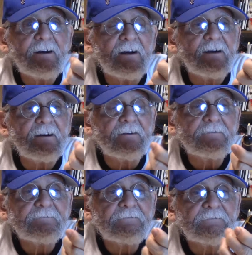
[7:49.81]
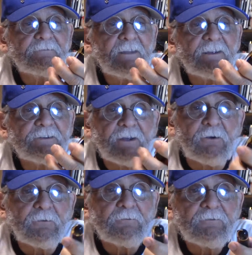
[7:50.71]
Uh,
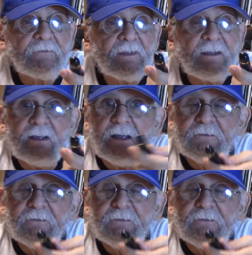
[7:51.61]
so, if